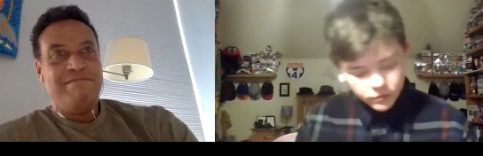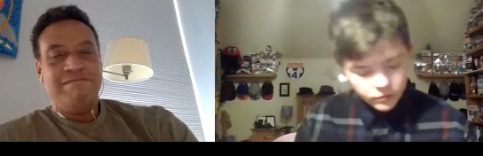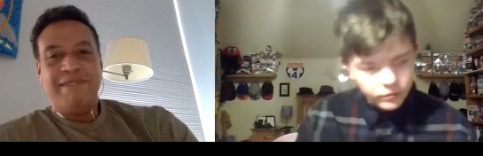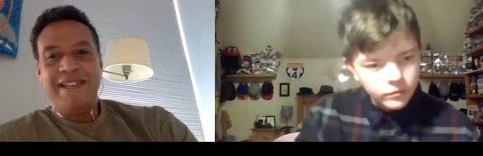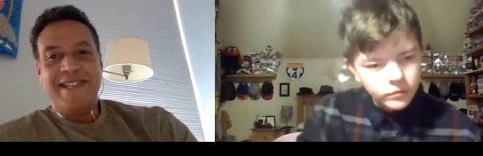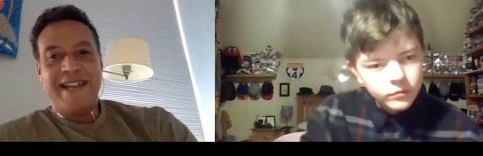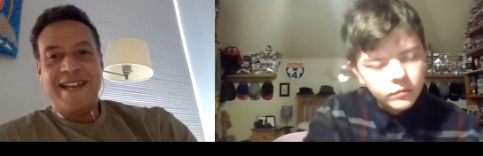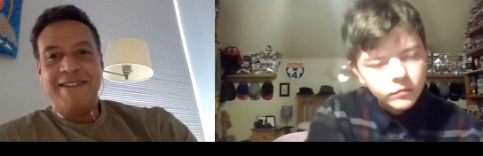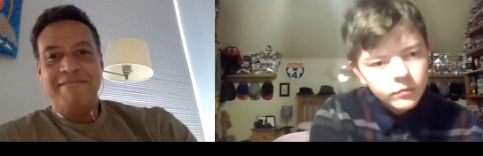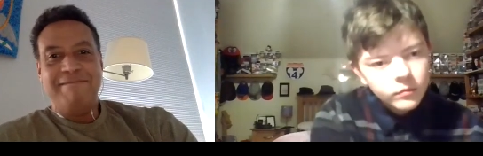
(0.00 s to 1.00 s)
Speaker 1: by the
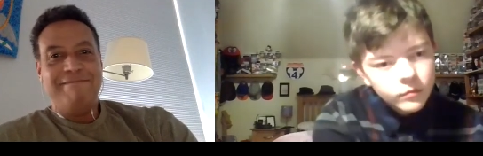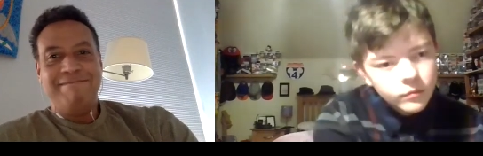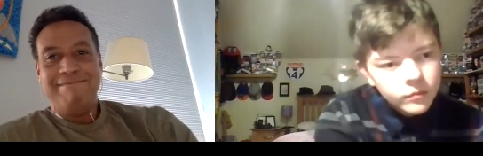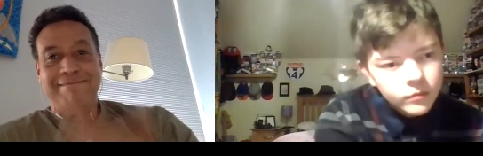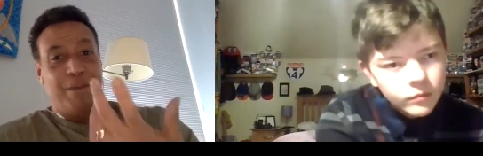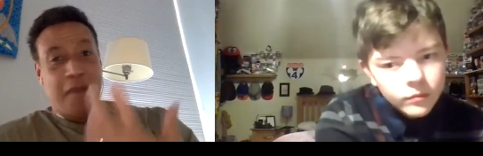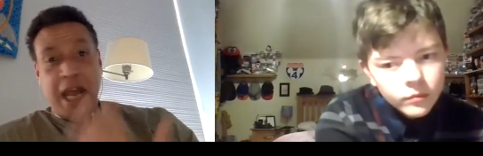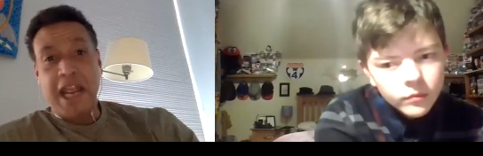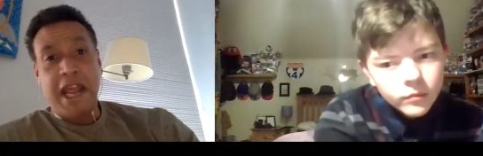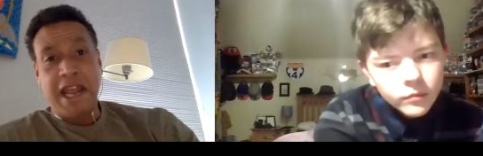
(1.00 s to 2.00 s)
time
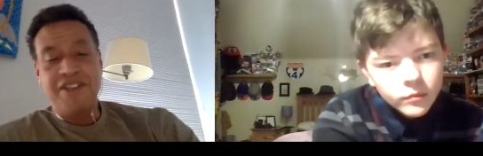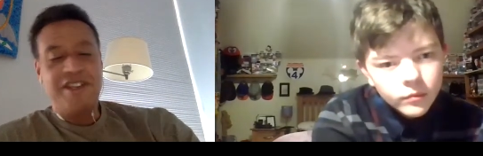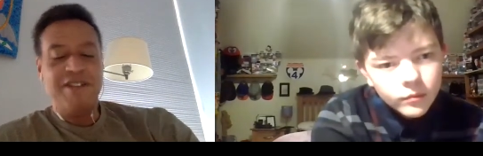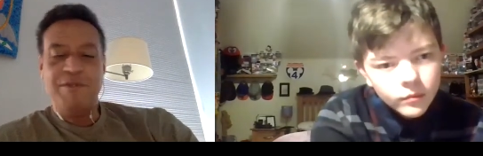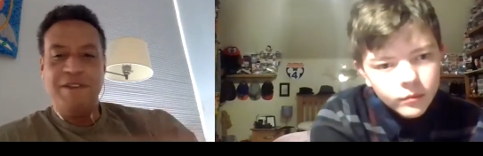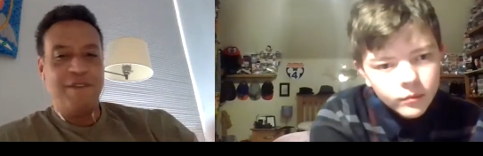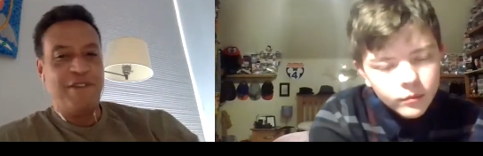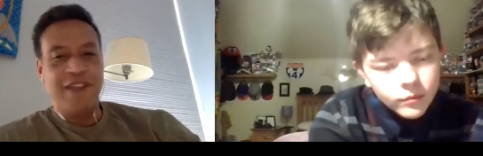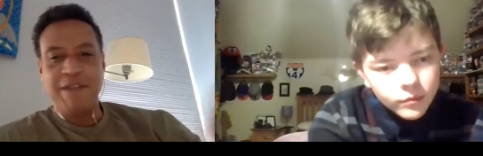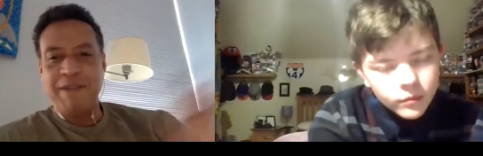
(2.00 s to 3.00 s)
my age, you won't even
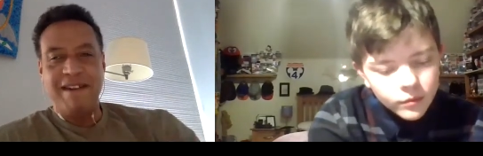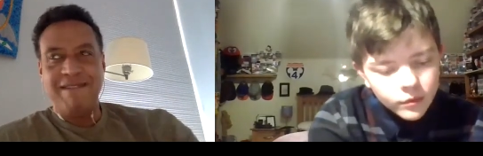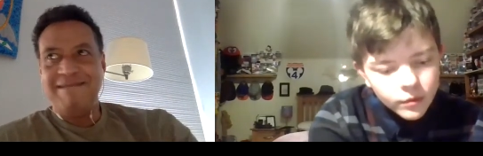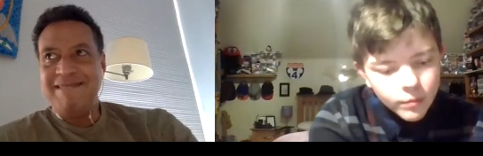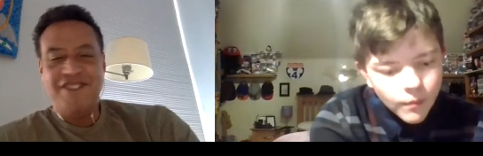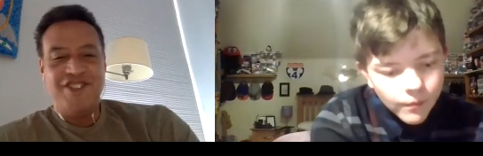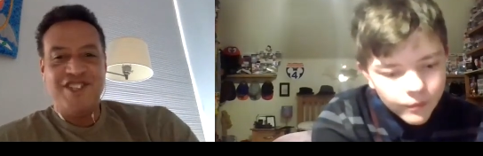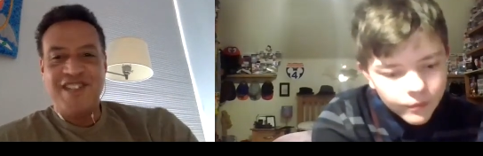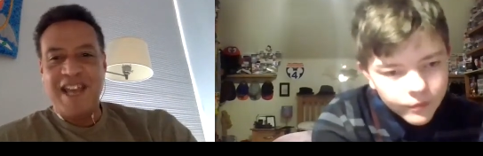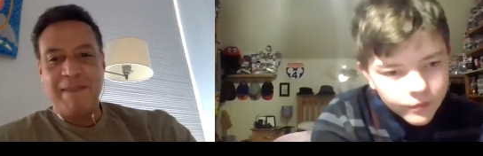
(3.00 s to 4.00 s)
think about it. It
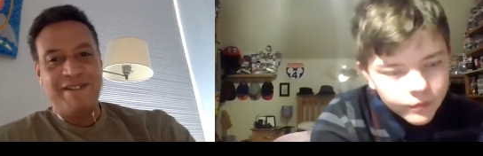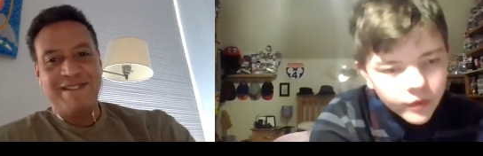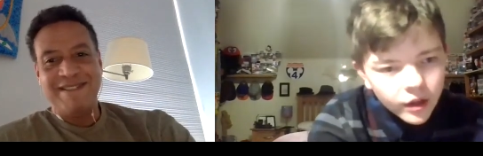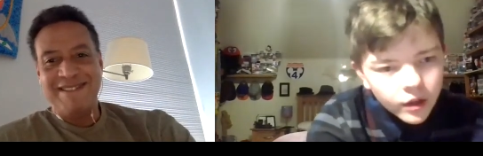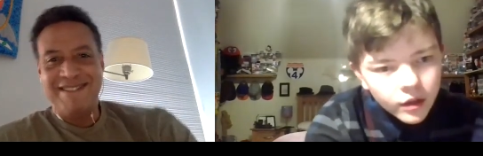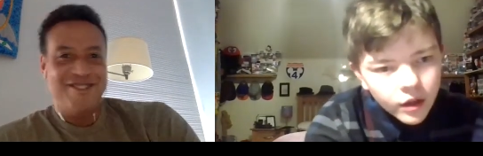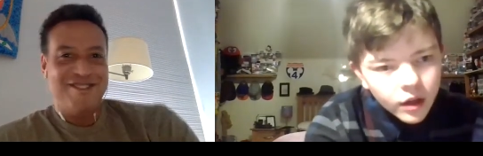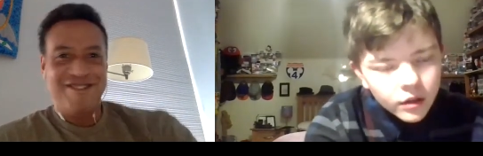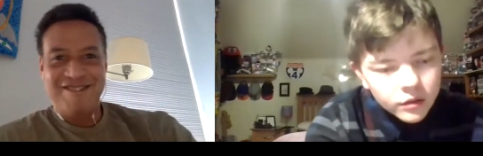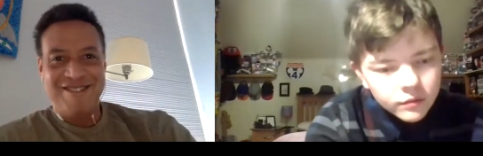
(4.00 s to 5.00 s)
just happens. It
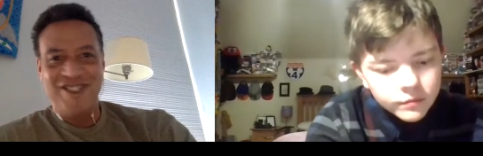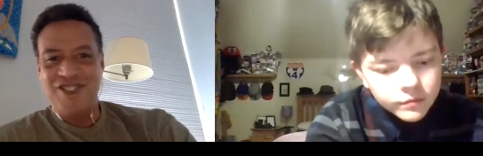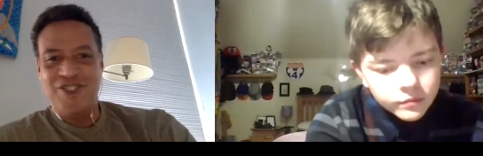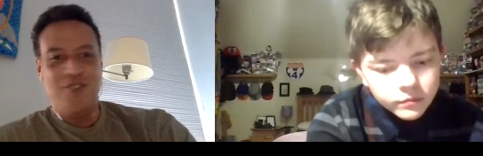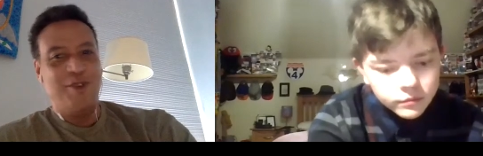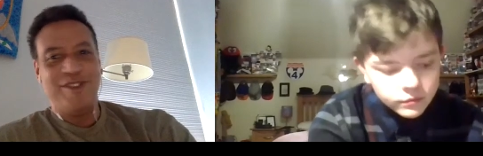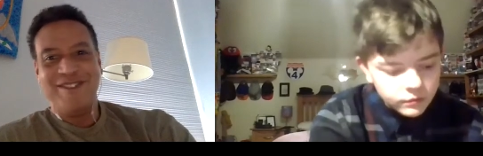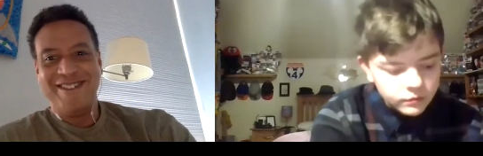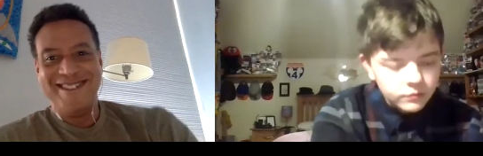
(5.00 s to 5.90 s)
just you just do it.